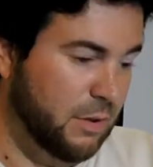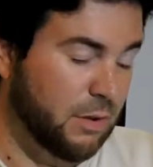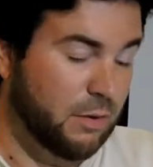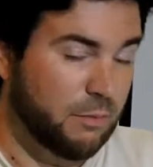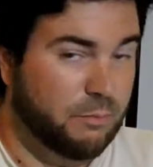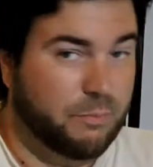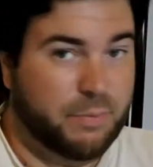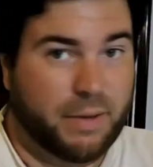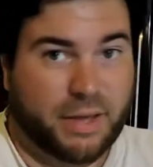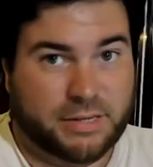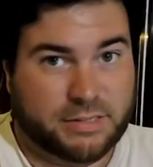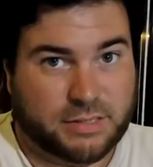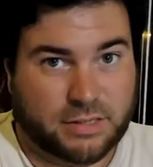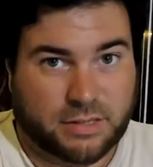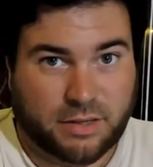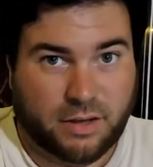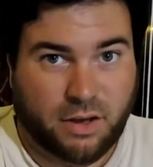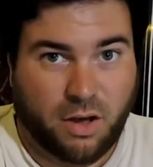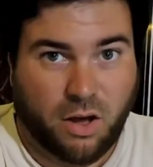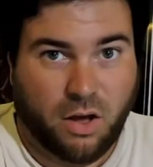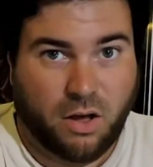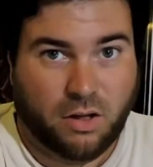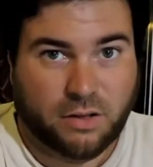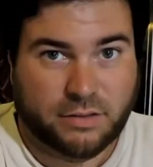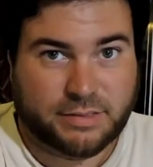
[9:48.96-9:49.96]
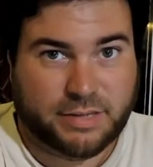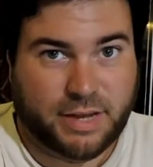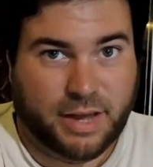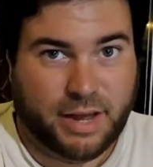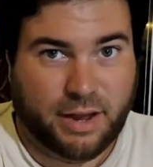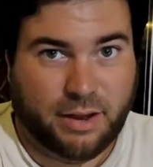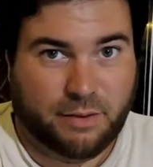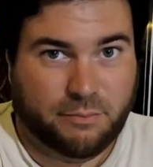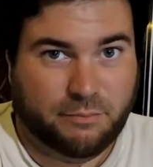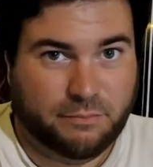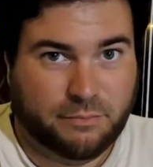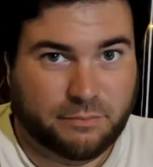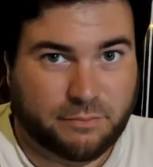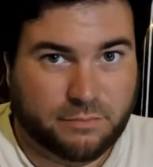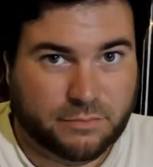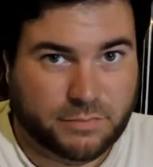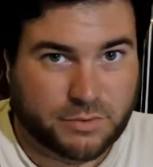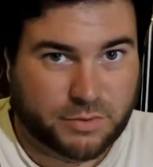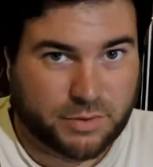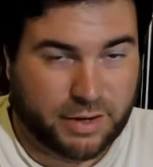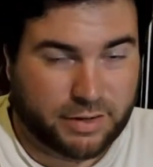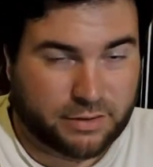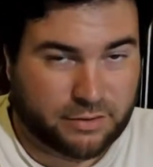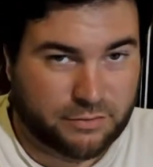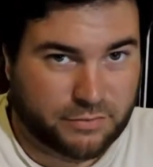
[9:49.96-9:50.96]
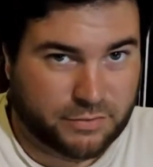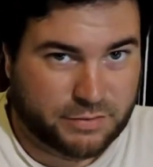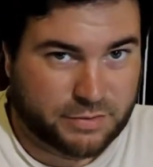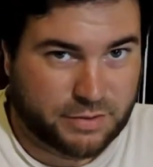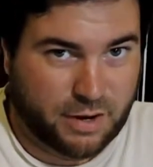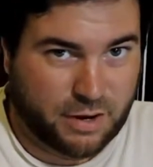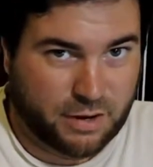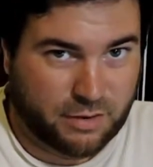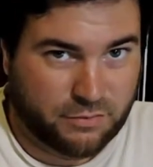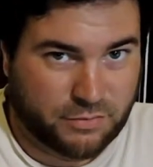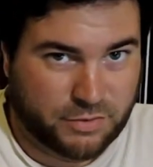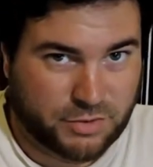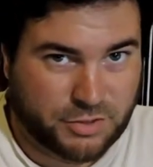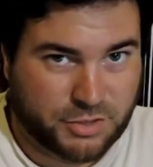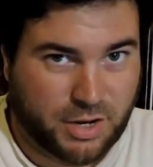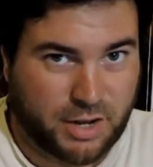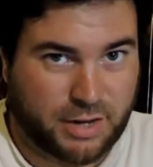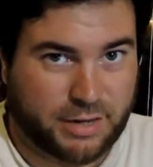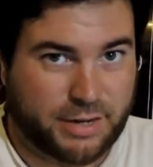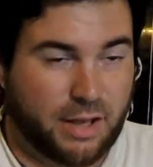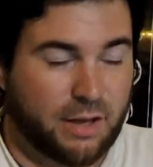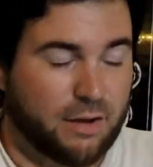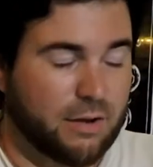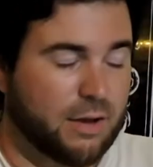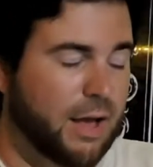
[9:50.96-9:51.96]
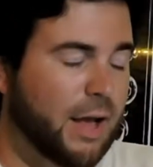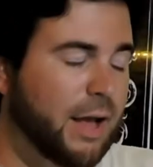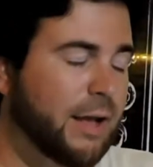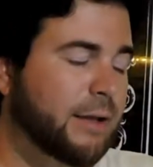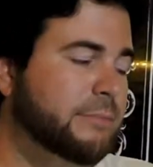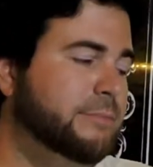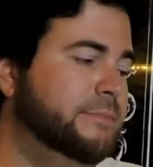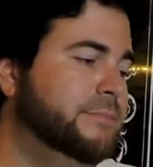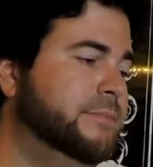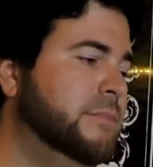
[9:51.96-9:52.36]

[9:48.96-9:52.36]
basically all-time director of photography, John Alcott.